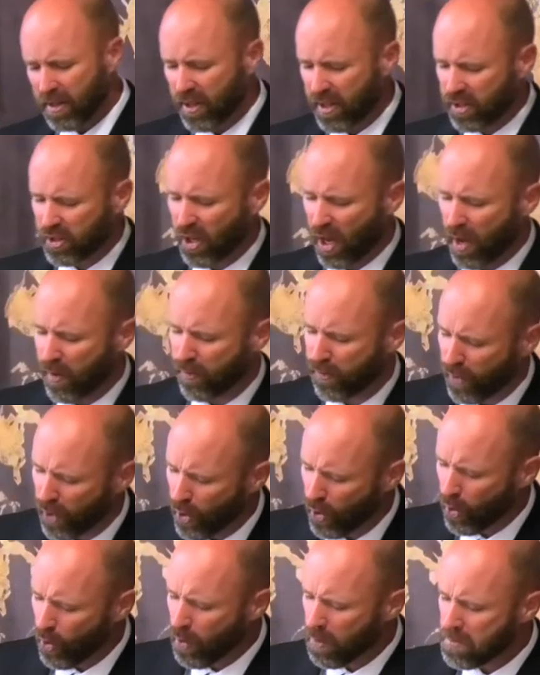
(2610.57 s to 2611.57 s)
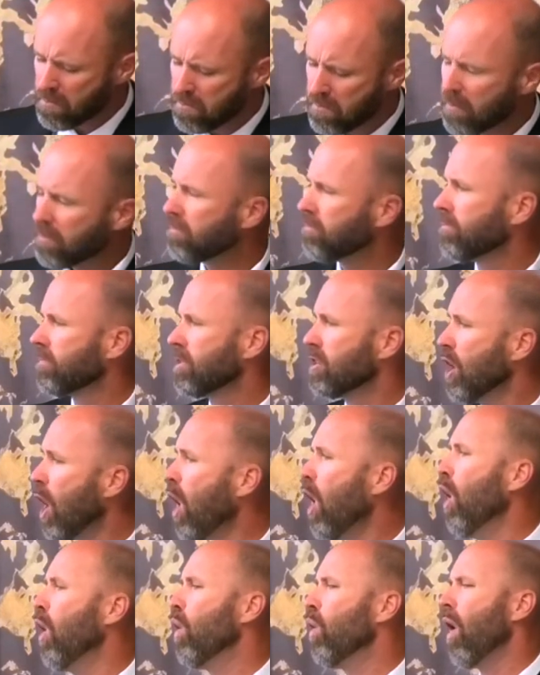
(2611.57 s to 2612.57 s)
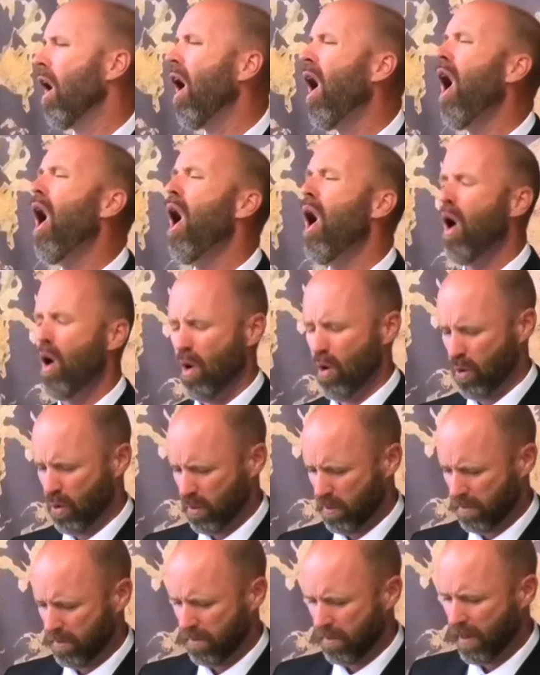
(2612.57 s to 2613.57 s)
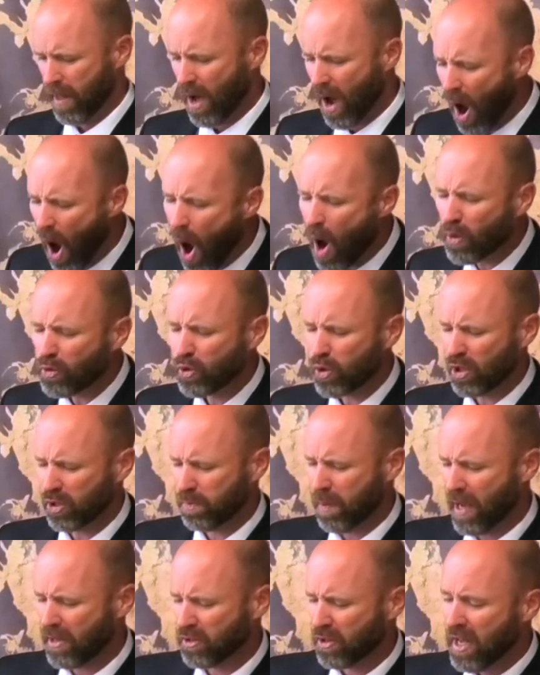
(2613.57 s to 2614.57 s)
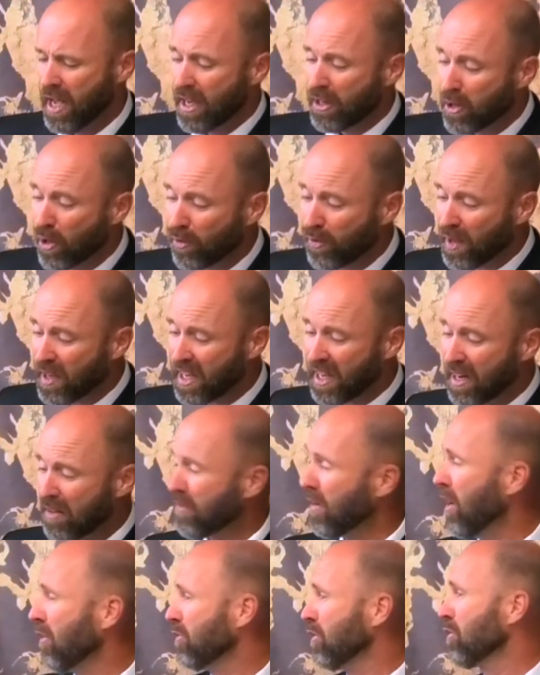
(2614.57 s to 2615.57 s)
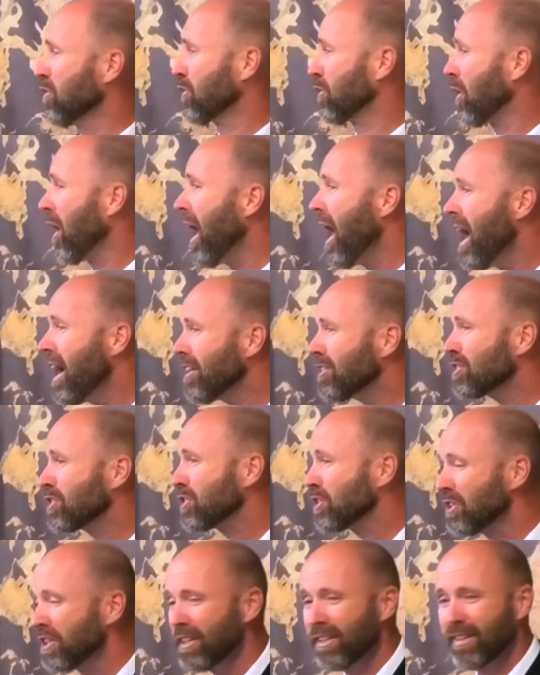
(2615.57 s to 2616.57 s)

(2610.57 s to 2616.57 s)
Did it say a few? No, all all trespasses. Do you think any fell through the cracks?